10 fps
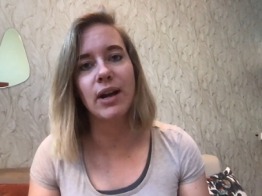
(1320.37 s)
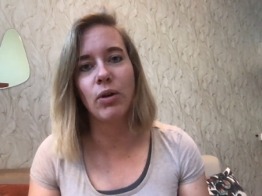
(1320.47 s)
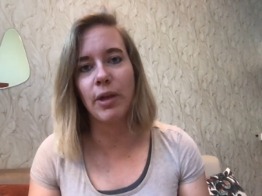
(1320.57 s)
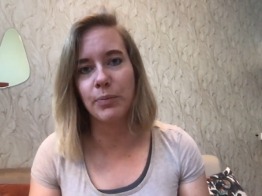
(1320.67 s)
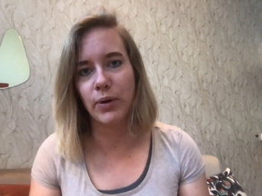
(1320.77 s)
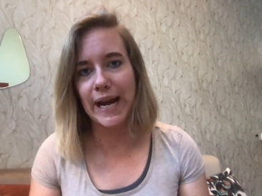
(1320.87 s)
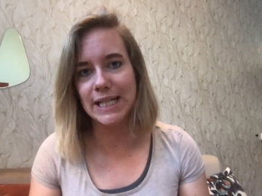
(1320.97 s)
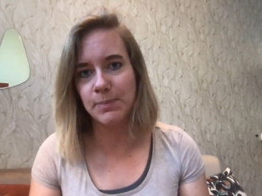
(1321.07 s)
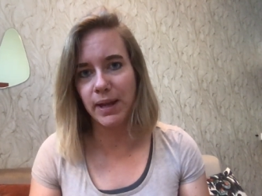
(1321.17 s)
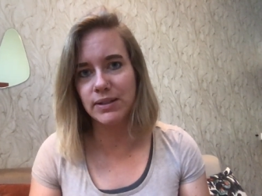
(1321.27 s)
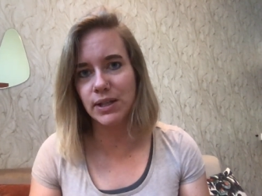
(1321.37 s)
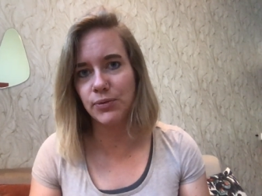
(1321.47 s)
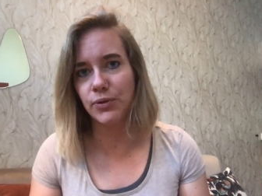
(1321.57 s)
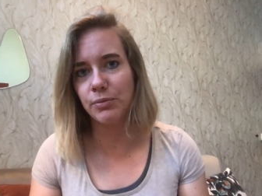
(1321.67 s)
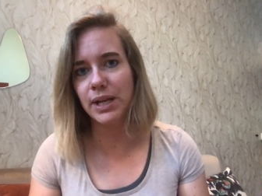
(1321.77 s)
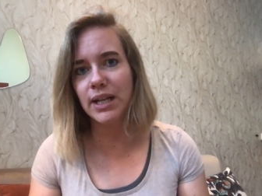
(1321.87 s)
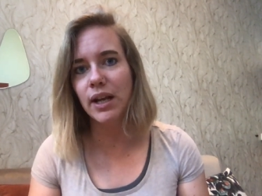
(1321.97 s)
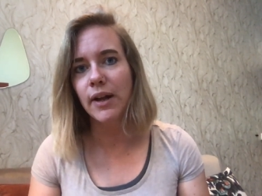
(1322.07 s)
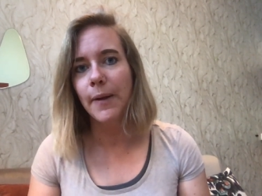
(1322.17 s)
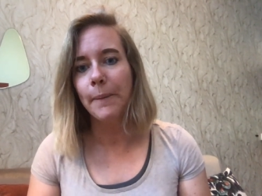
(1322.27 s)
now a lot more expensive for me.
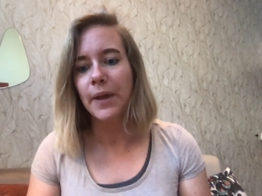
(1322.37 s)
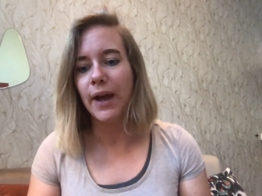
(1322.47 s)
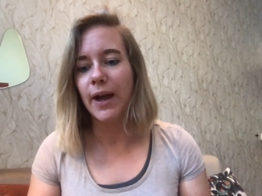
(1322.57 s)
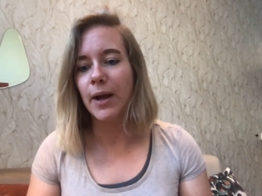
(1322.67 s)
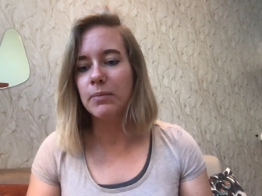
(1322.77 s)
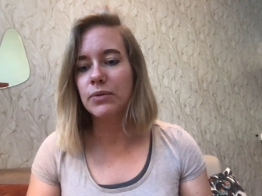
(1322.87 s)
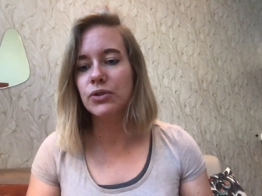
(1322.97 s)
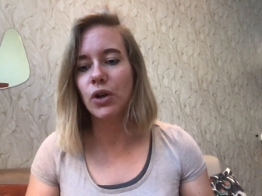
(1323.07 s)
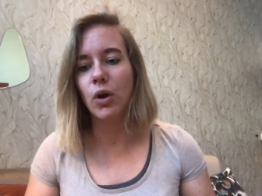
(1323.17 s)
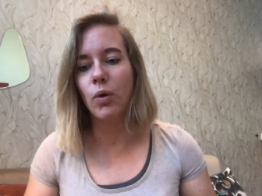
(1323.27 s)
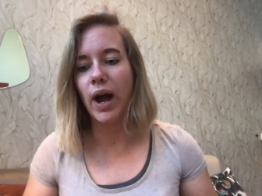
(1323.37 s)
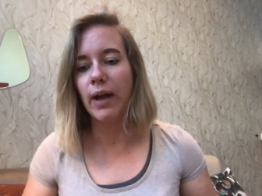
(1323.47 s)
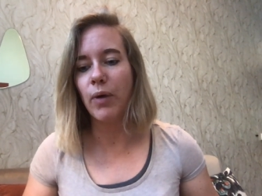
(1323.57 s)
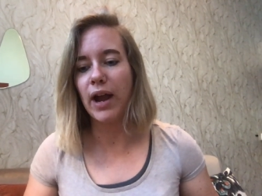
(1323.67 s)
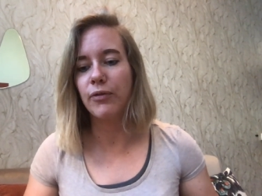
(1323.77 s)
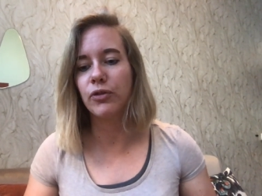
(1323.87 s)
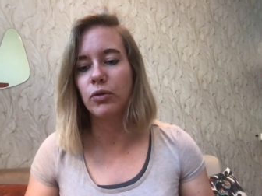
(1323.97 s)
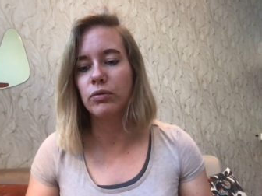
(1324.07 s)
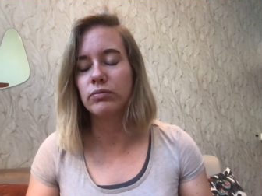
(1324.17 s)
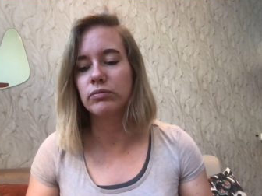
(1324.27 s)
So I will have
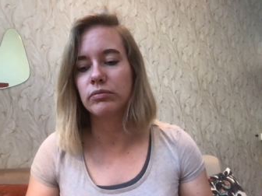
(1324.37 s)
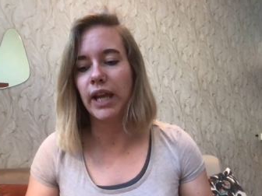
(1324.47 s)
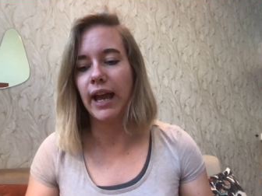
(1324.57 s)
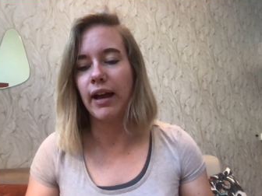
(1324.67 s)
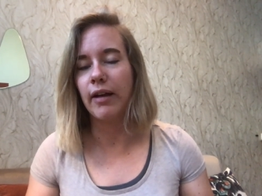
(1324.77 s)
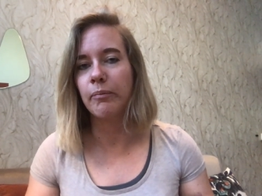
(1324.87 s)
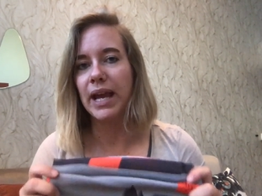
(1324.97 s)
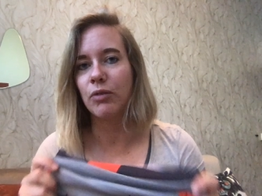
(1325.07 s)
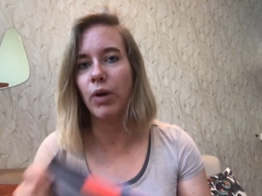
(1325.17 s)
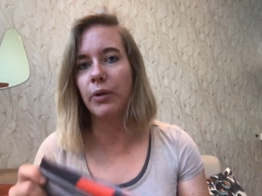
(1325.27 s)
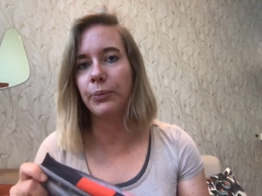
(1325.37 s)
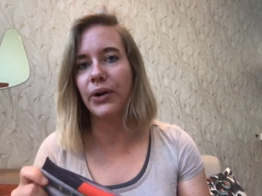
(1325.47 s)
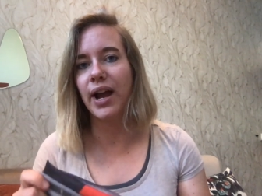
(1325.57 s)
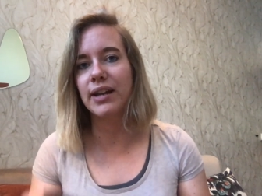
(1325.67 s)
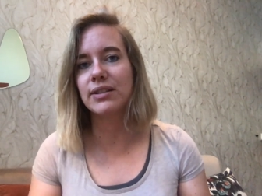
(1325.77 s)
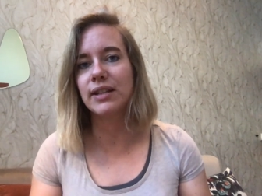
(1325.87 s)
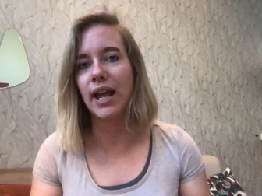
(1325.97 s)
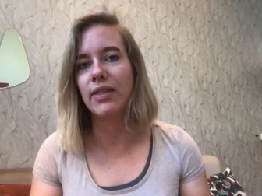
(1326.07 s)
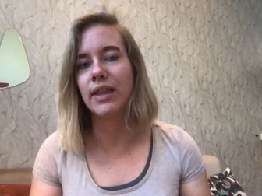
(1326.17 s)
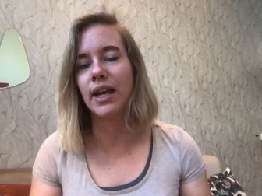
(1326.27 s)
to make one price
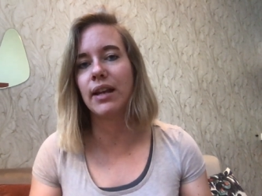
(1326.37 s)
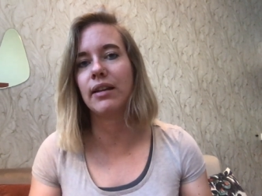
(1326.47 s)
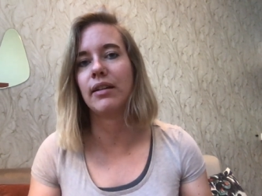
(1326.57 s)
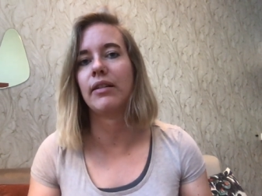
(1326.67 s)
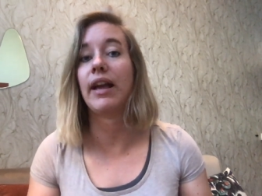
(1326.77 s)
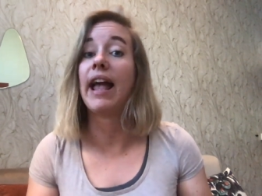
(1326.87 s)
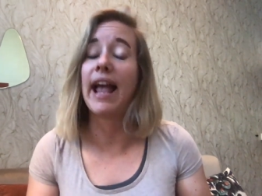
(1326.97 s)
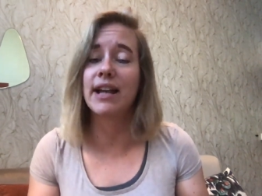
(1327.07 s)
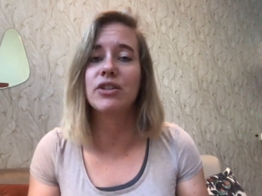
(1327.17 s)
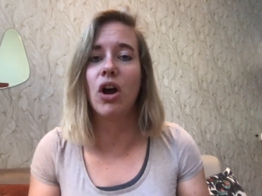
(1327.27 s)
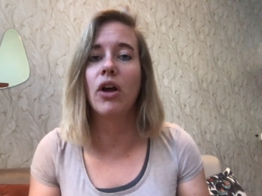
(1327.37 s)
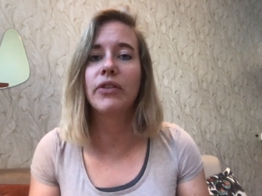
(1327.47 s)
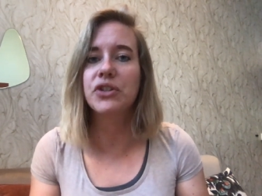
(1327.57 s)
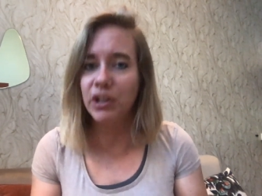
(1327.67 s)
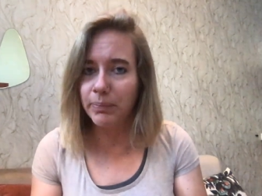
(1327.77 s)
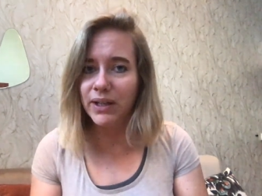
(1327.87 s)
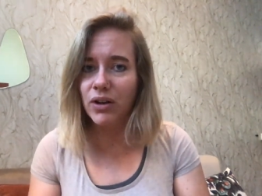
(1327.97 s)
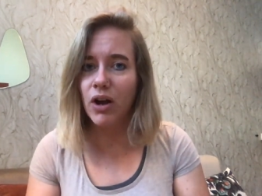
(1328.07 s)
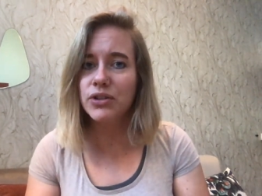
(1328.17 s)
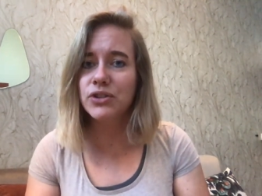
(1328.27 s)
and then add on the shipping
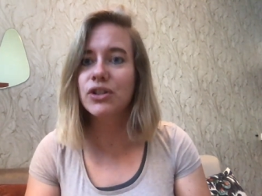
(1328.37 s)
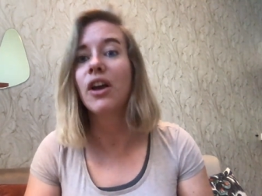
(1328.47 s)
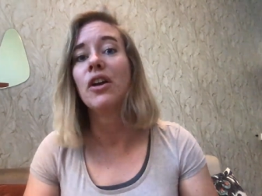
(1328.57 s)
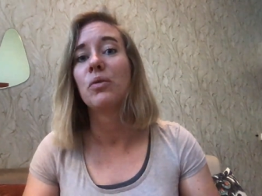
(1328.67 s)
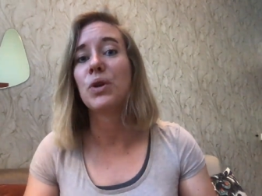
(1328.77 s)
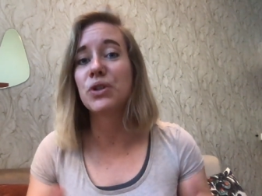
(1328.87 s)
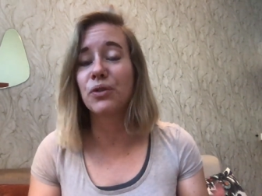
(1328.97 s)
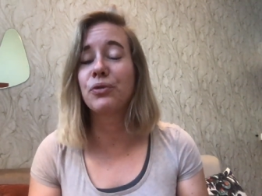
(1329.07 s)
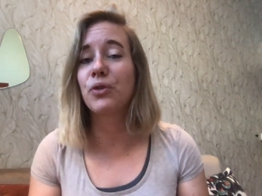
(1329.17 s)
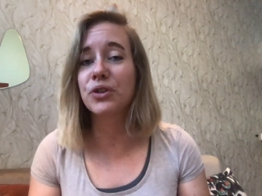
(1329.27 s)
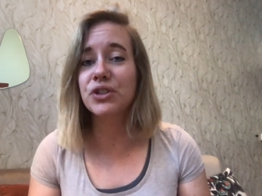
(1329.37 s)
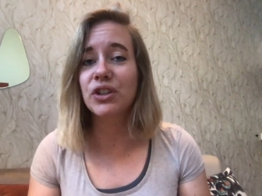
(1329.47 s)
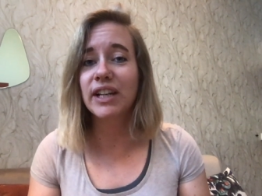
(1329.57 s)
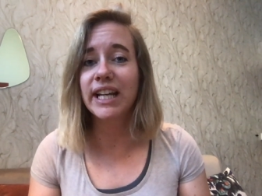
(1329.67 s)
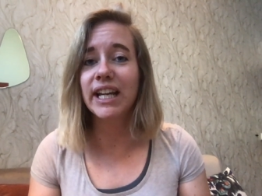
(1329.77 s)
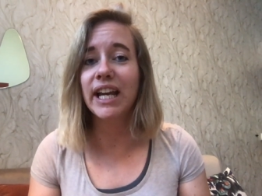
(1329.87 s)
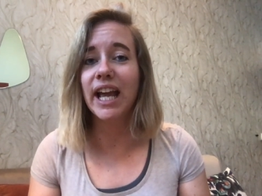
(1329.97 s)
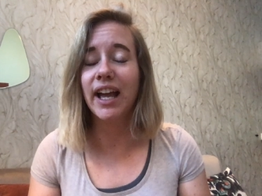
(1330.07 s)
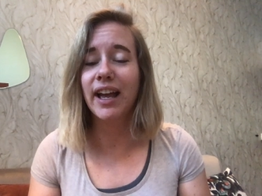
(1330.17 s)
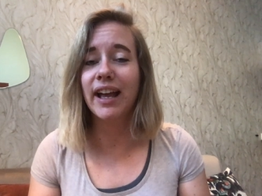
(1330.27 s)
costs, which unfortunately
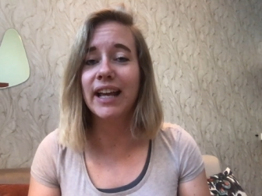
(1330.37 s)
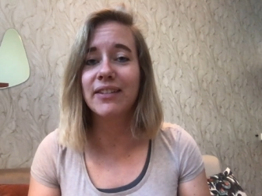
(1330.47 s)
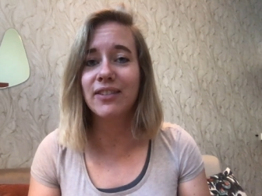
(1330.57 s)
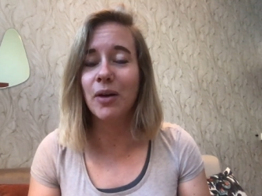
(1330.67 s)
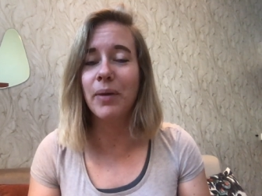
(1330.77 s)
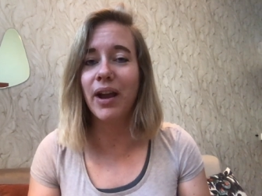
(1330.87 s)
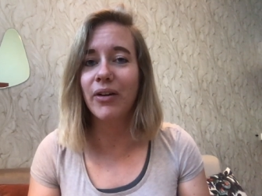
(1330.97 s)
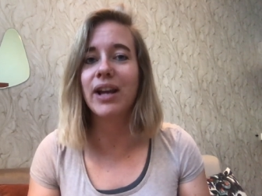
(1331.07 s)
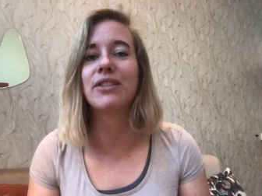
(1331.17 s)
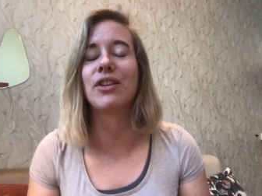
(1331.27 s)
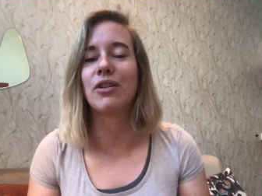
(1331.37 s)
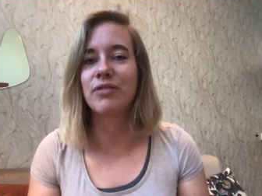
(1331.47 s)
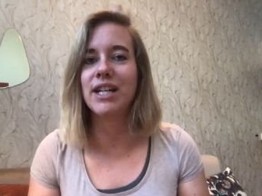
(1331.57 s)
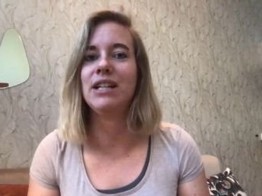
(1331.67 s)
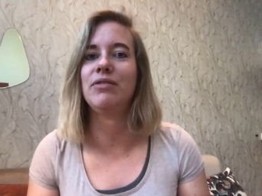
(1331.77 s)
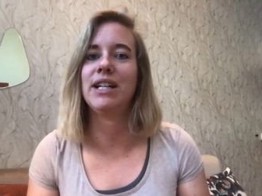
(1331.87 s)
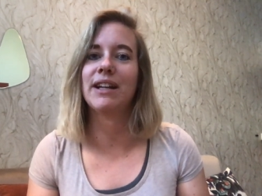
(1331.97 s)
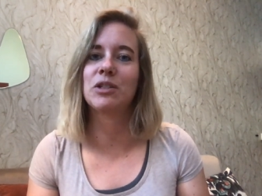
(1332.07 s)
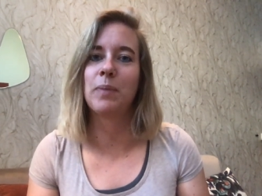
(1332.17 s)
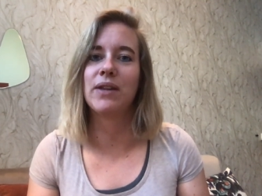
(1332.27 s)
in some areas are really, really
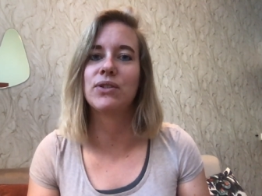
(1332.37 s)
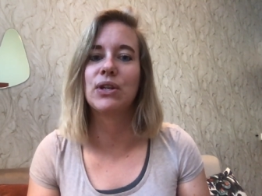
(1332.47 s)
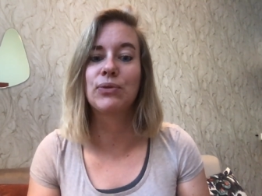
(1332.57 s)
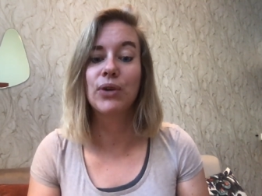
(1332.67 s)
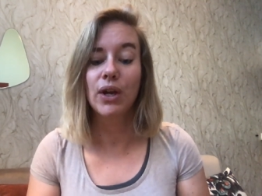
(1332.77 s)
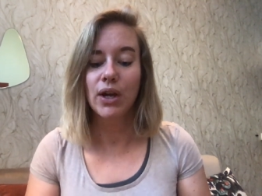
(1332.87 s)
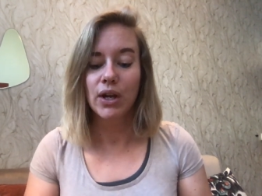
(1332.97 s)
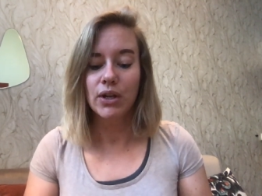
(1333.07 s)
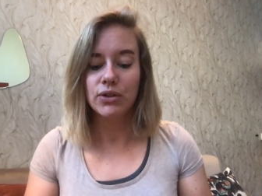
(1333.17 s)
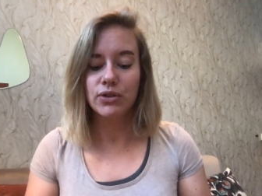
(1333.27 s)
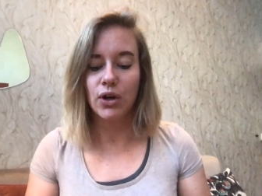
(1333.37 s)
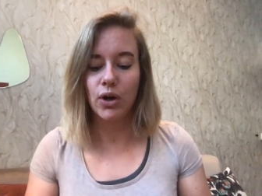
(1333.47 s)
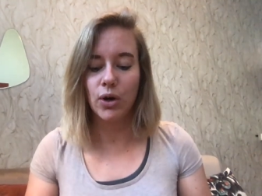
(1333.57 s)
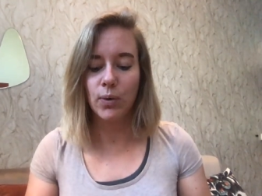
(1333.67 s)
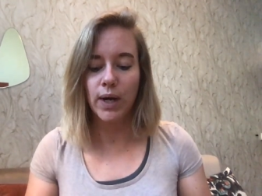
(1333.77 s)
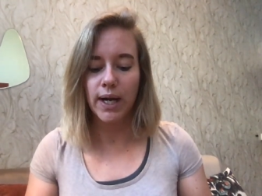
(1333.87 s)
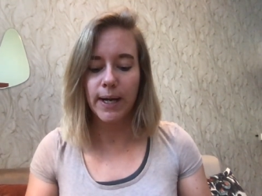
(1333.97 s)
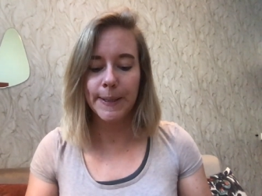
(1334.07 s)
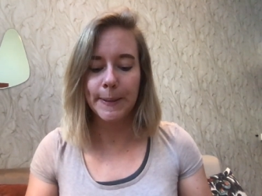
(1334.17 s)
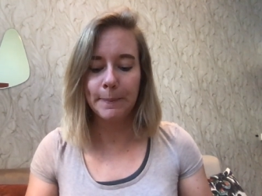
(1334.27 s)
expensive. So
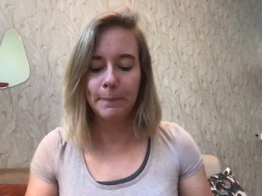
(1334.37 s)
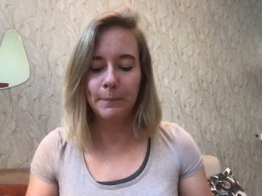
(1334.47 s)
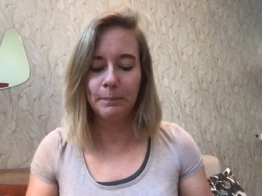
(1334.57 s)
I